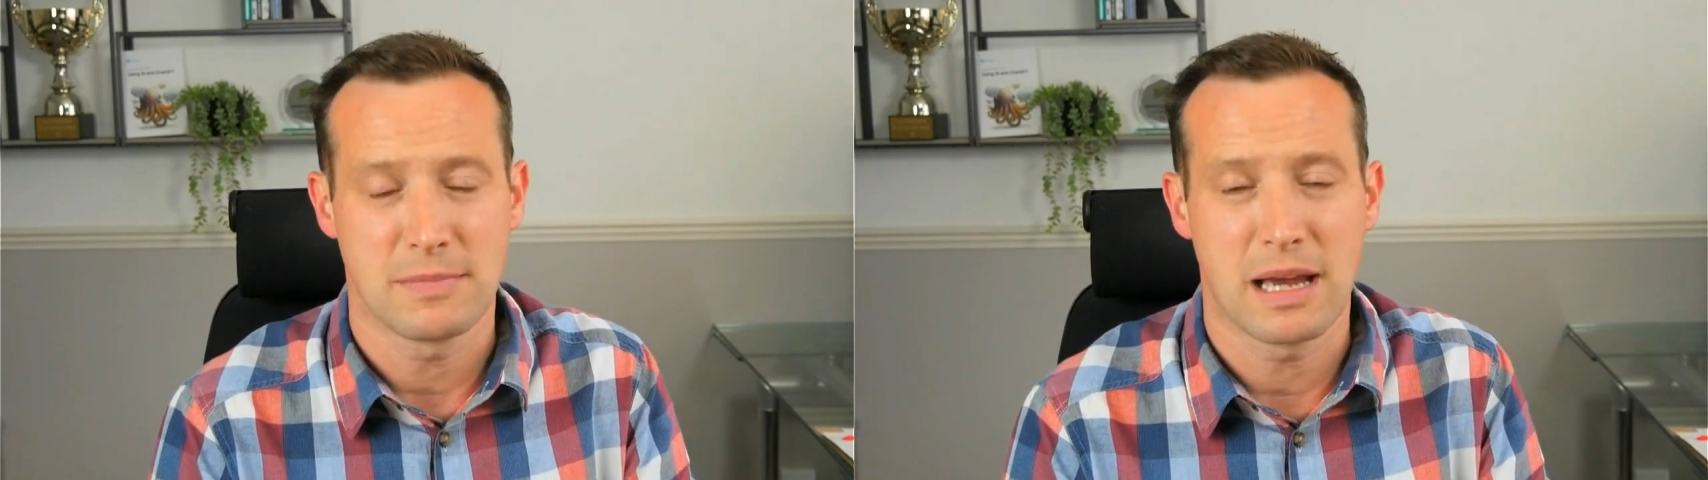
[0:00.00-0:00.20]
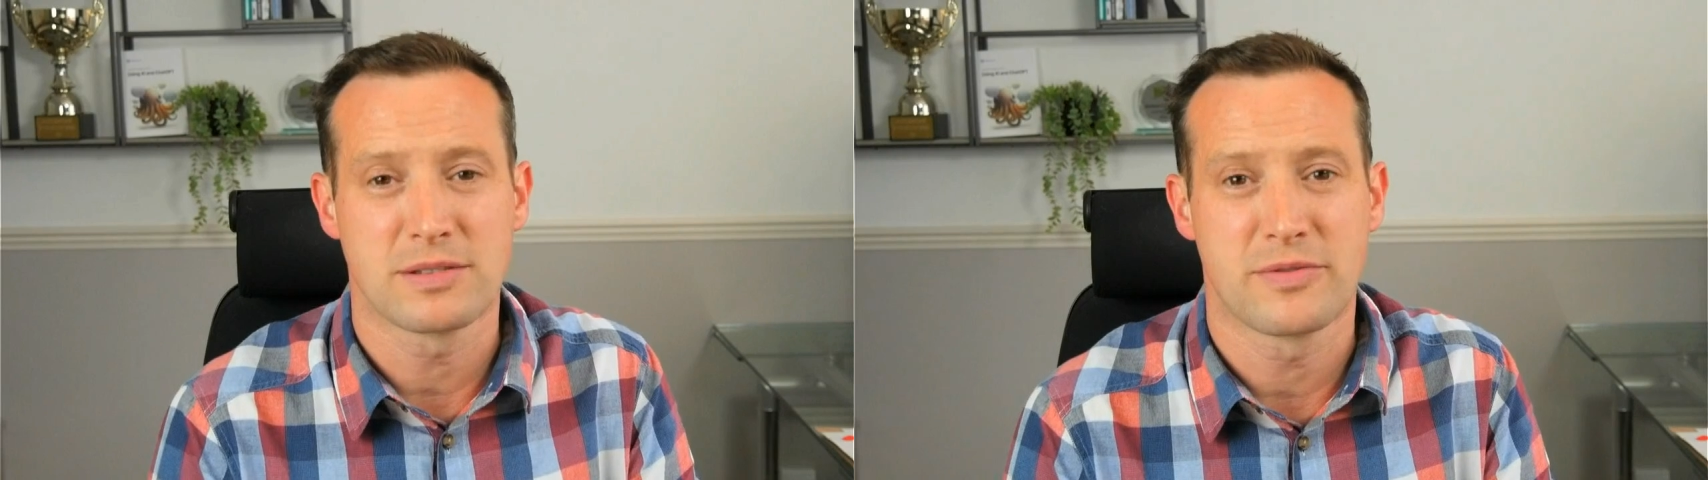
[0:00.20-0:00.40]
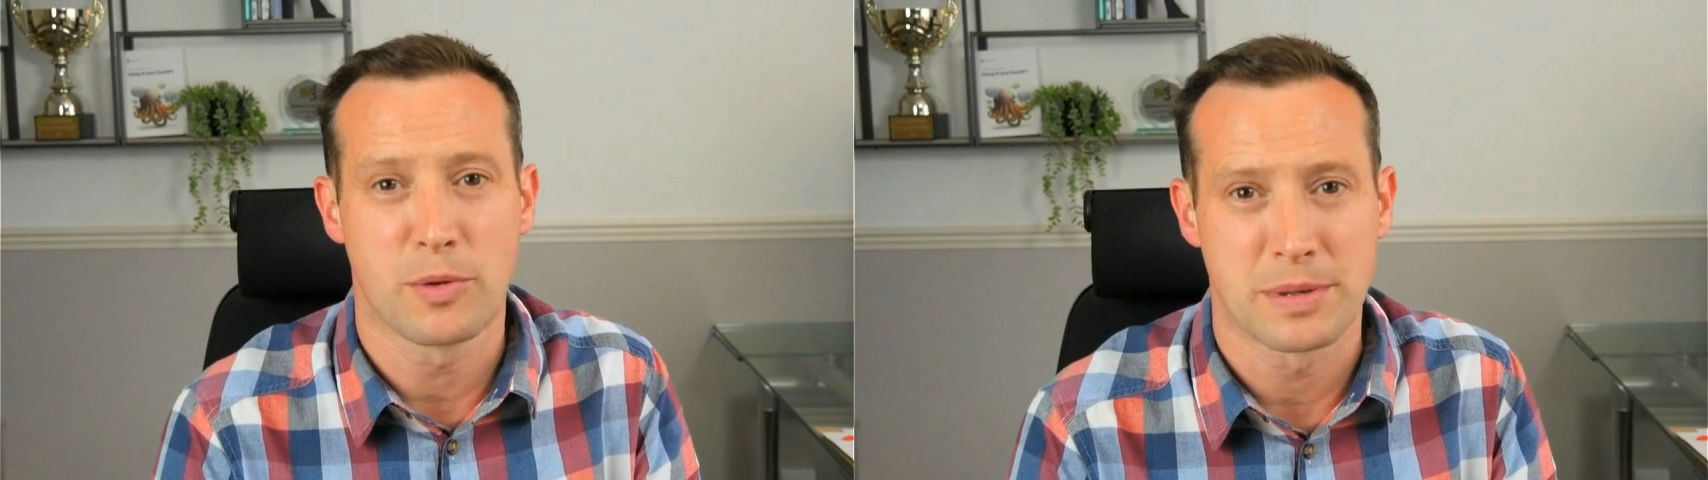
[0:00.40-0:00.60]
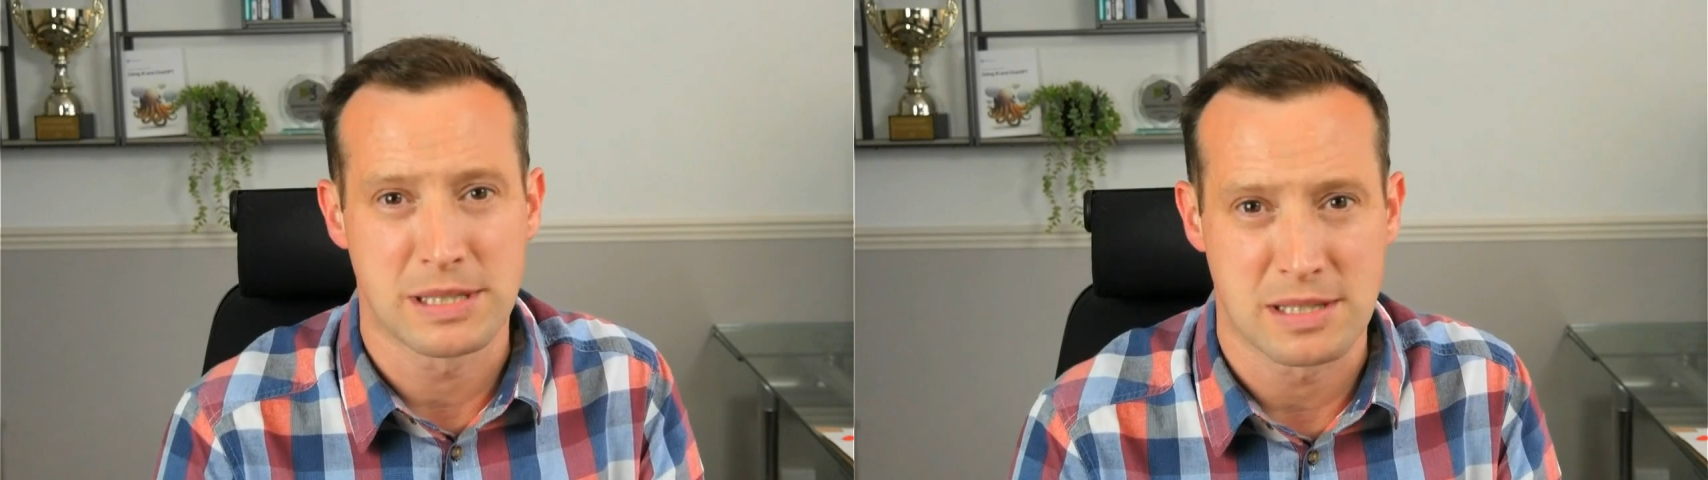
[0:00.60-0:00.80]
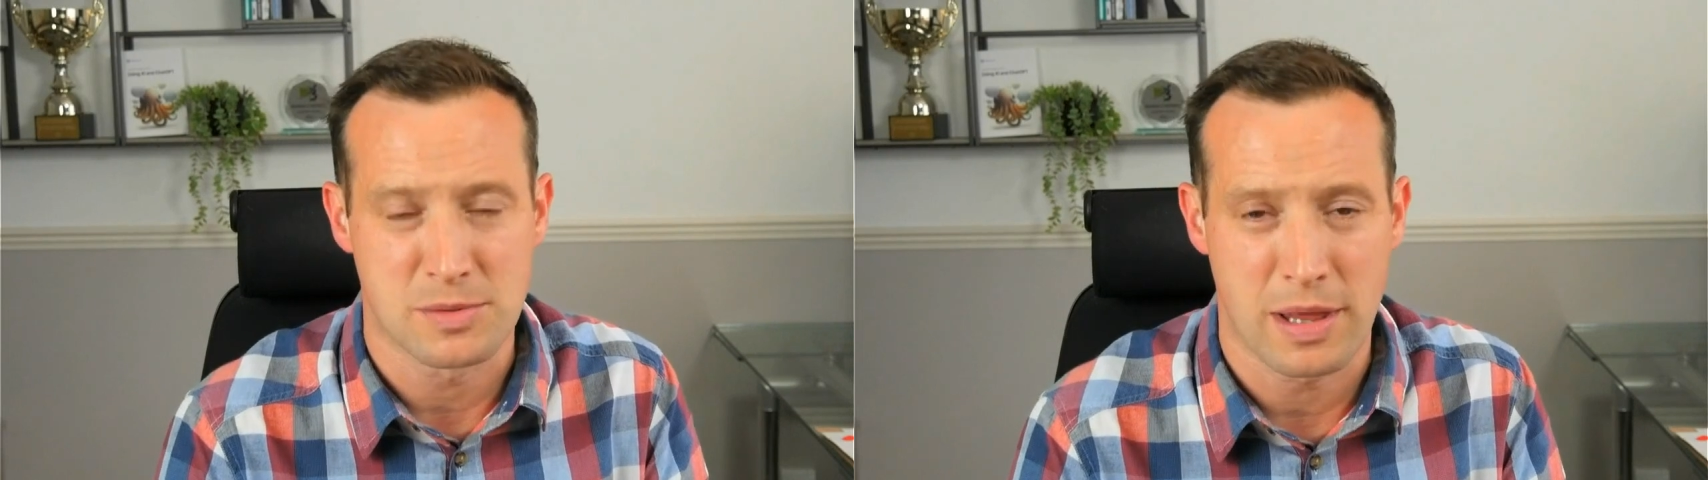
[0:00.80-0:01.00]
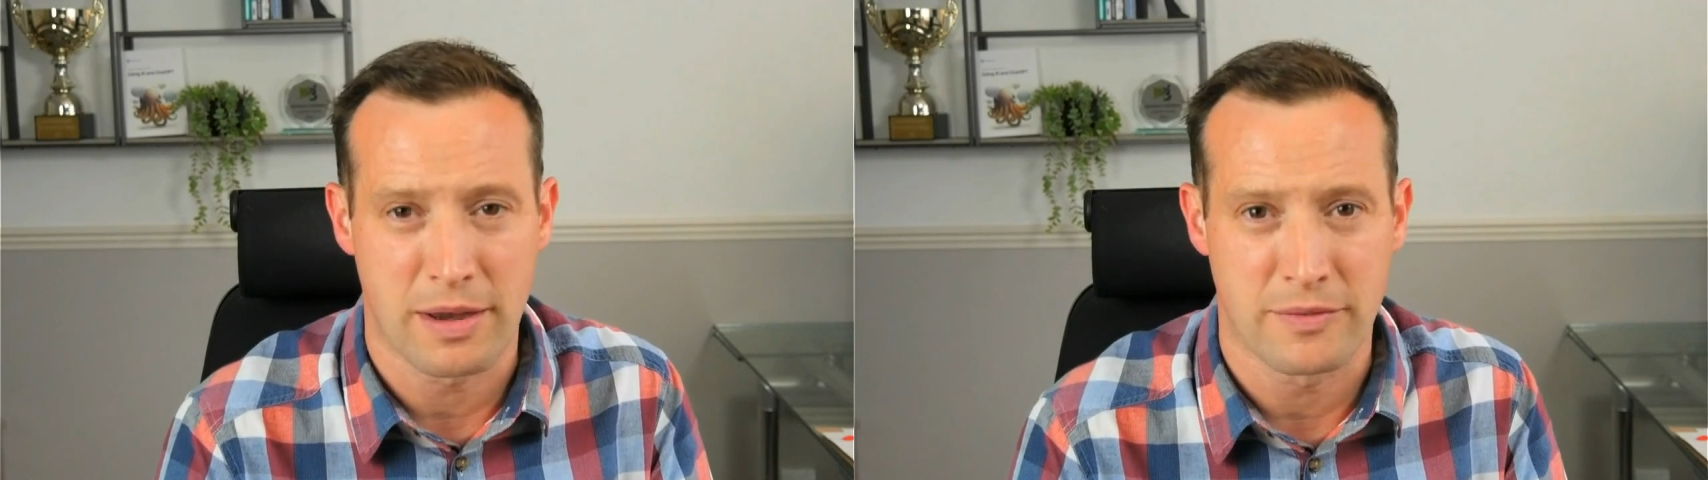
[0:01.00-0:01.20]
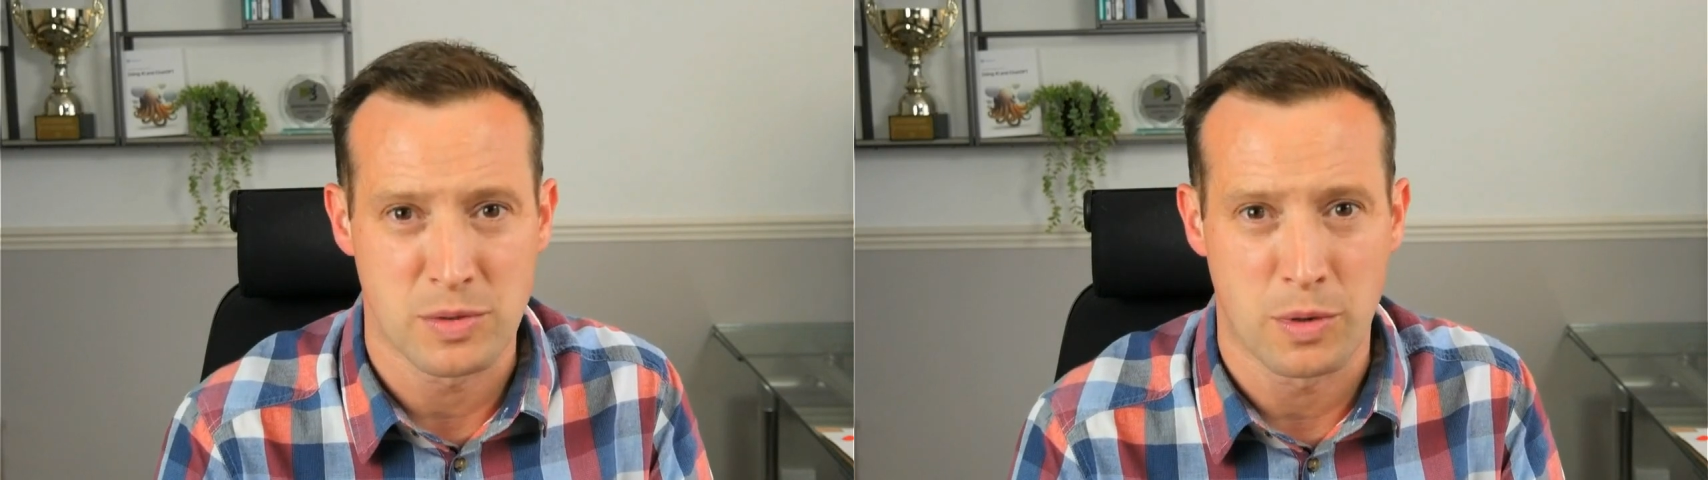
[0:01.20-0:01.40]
out of your business without having to